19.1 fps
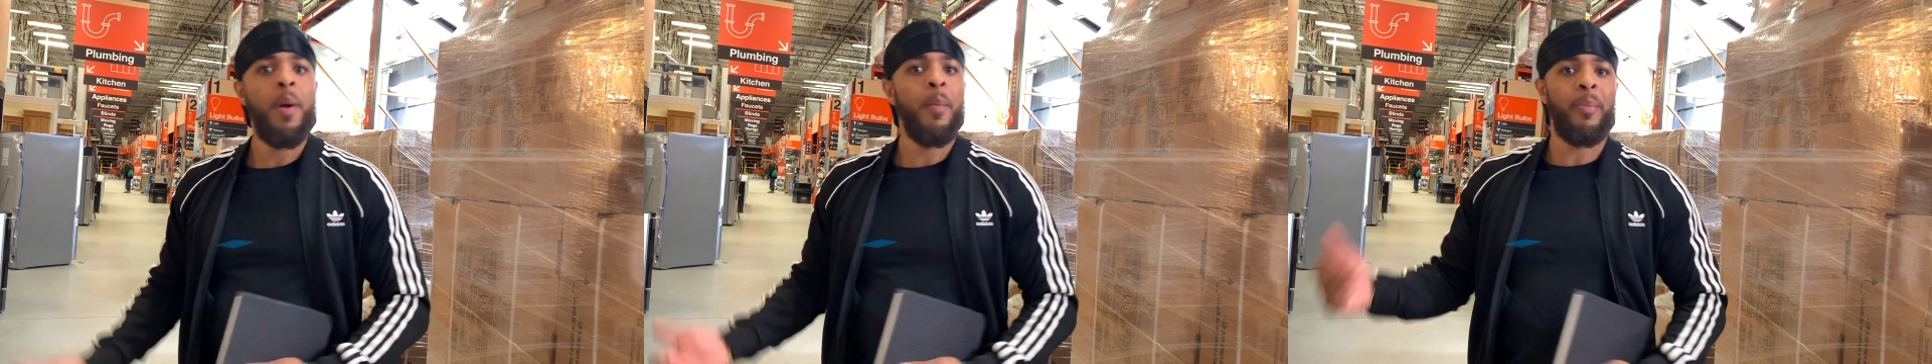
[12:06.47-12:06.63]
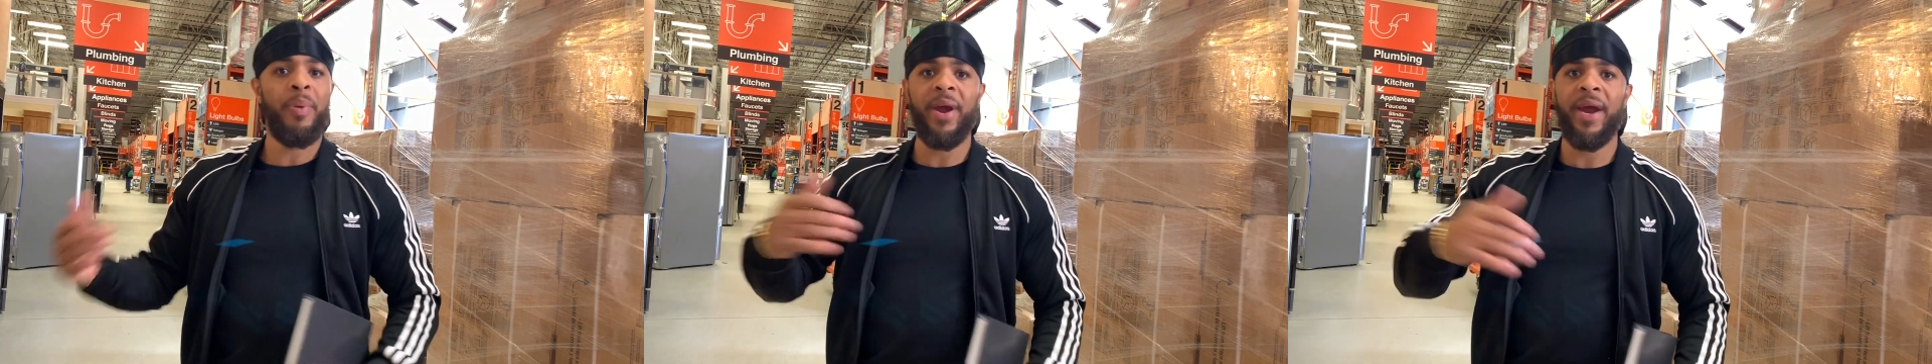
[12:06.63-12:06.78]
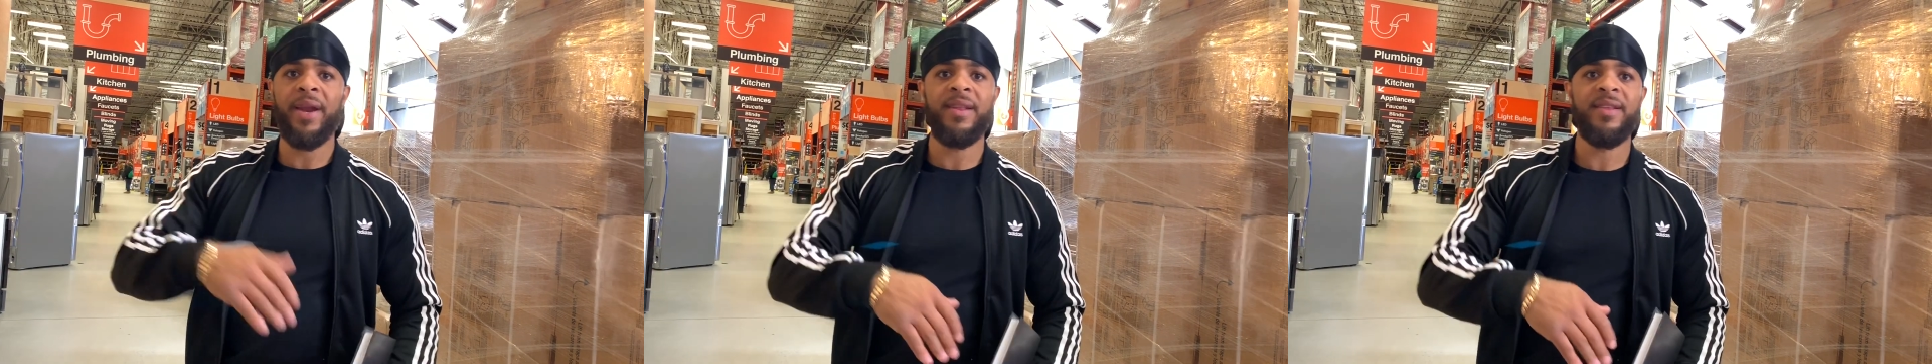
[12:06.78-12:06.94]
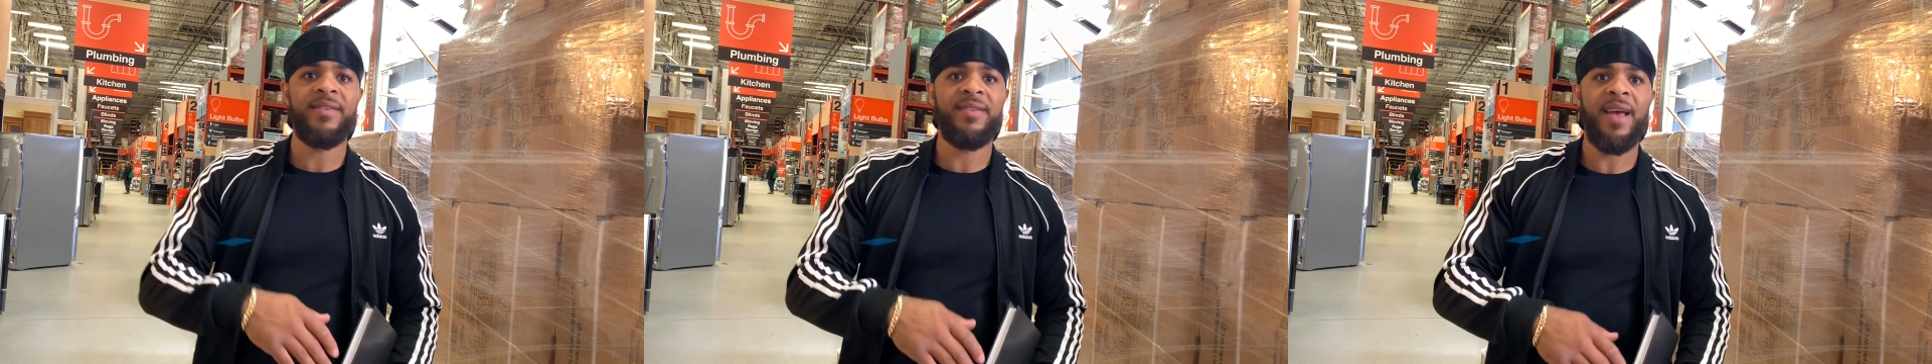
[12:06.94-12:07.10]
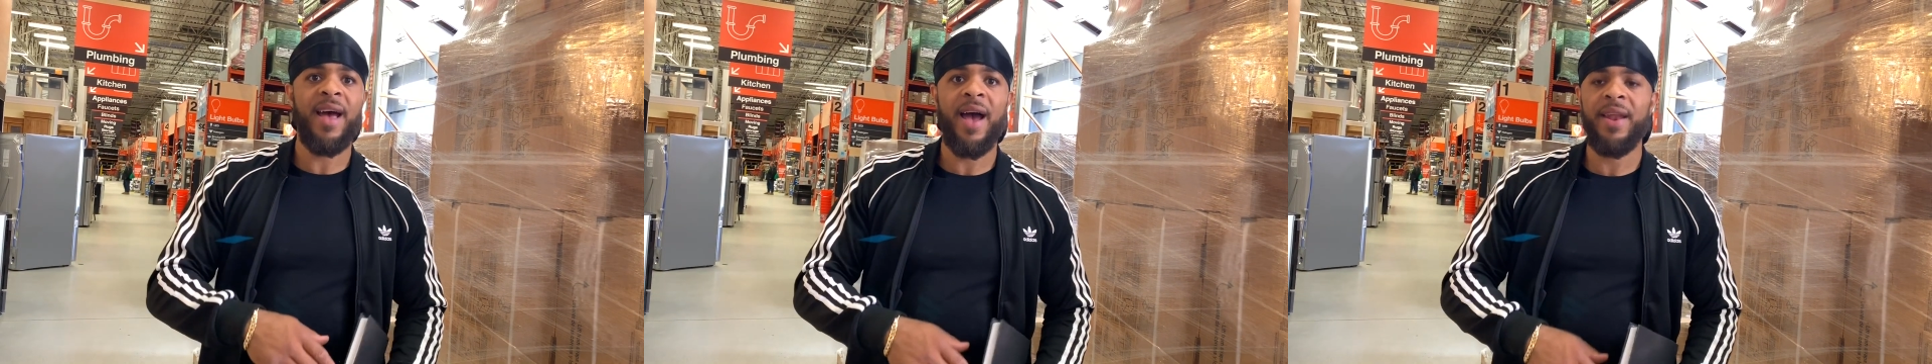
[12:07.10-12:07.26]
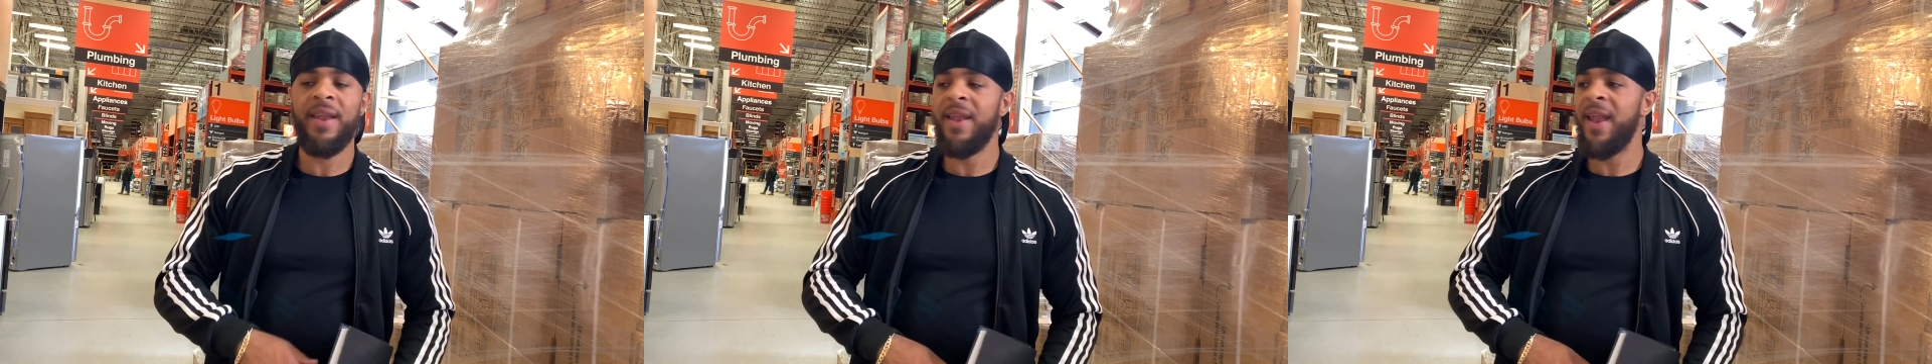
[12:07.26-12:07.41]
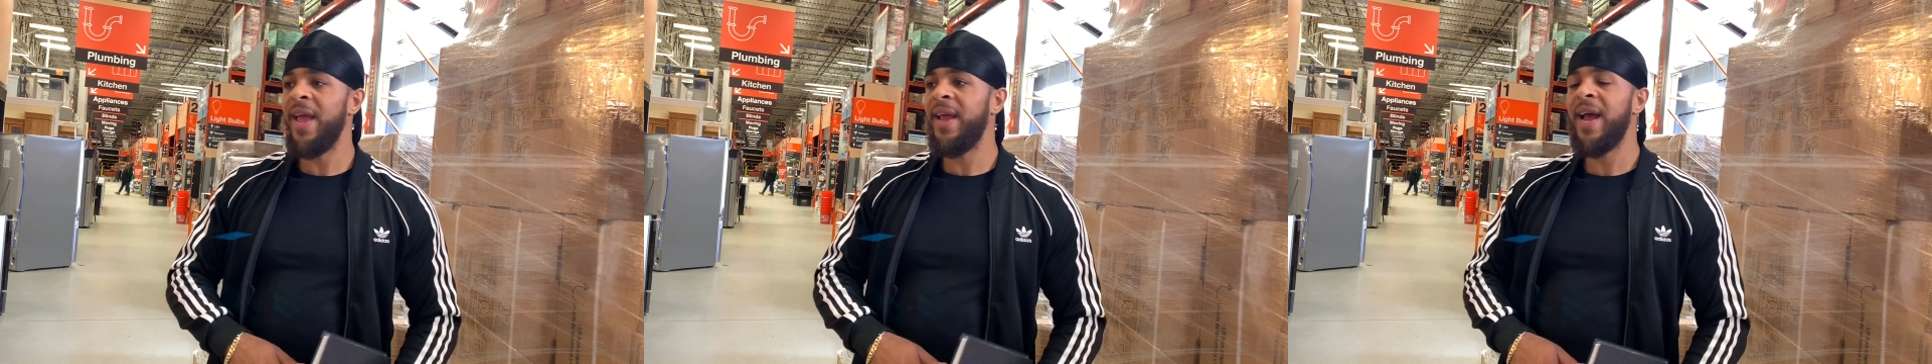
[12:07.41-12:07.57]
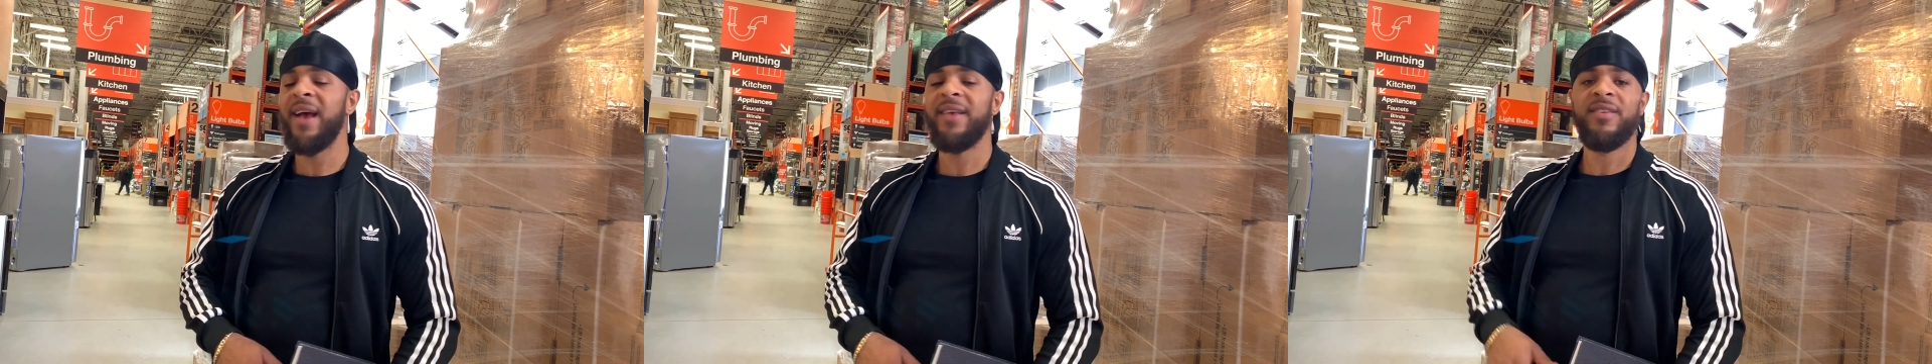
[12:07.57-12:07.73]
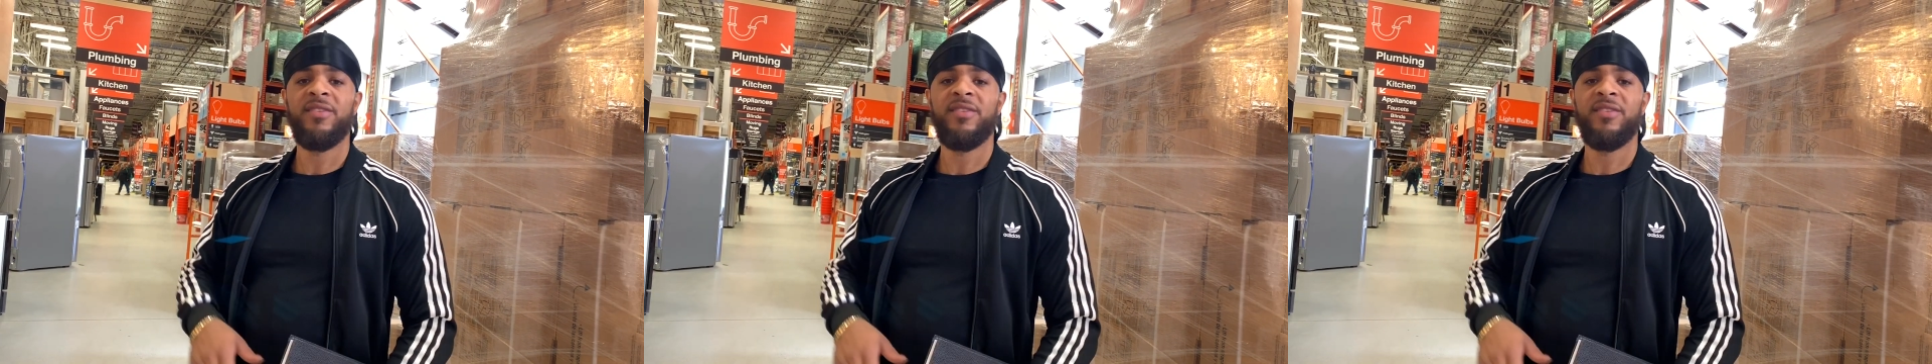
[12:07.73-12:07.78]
bring it inside, and now you guys